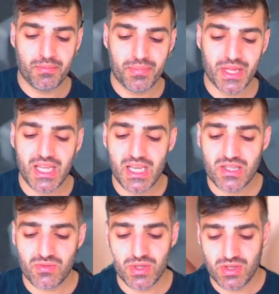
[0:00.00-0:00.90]

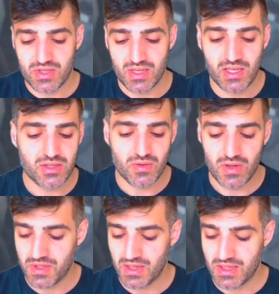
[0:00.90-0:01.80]
Pleiades, which is an
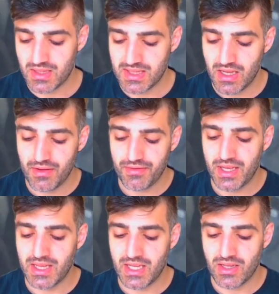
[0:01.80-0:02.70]
interruption in itself,
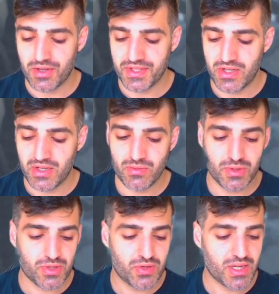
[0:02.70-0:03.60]
and then Alteran
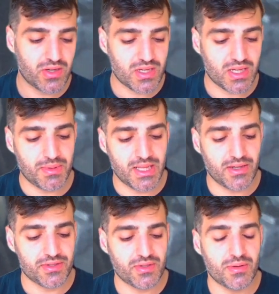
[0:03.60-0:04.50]
will trigger, coming
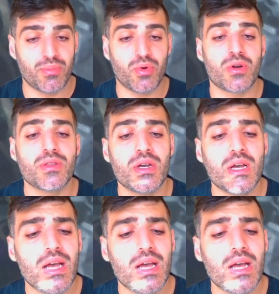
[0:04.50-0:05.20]
down to the board